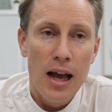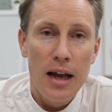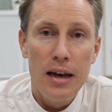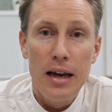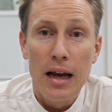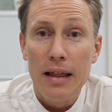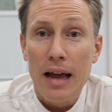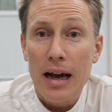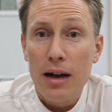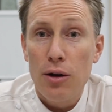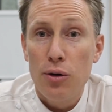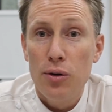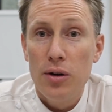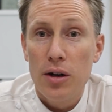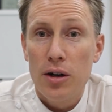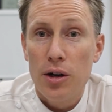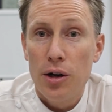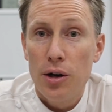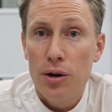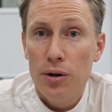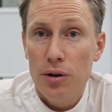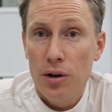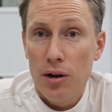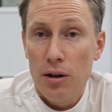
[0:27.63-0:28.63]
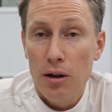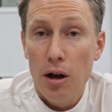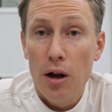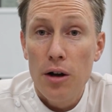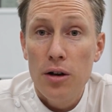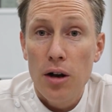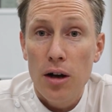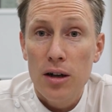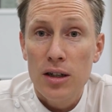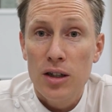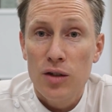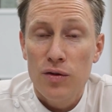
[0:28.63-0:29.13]
Now that could occur at a
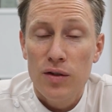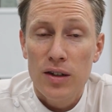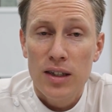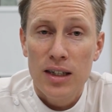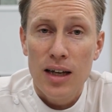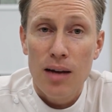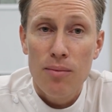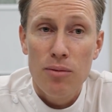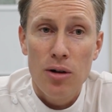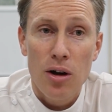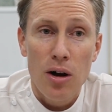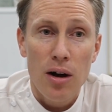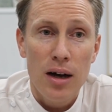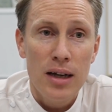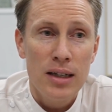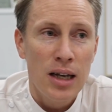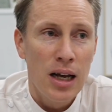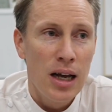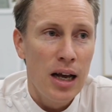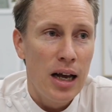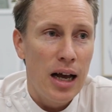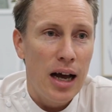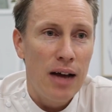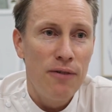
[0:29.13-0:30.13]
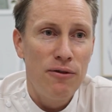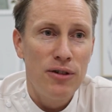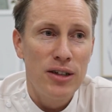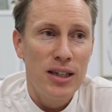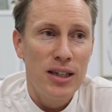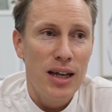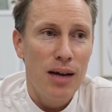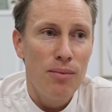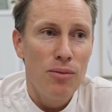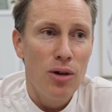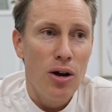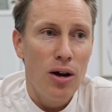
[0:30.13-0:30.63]
low dose for some guys, and for
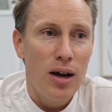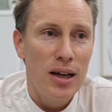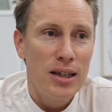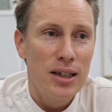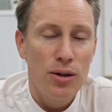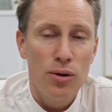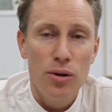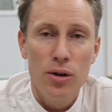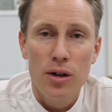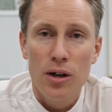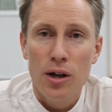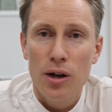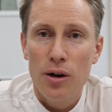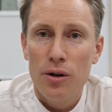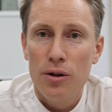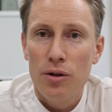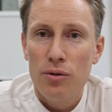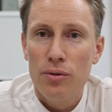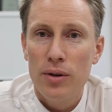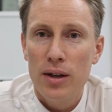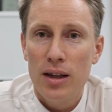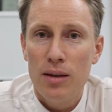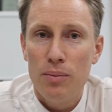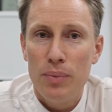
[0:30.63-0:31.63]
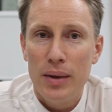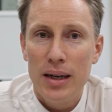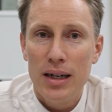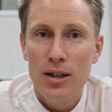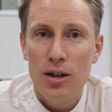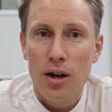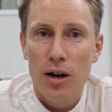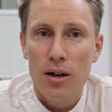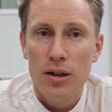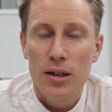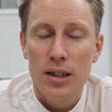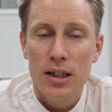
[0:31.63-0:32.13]
some guys it could occur at a really big
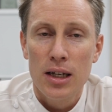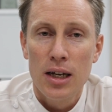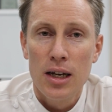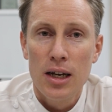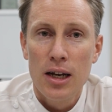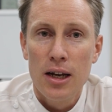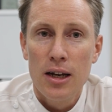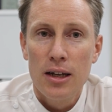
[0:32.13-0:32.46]
dose.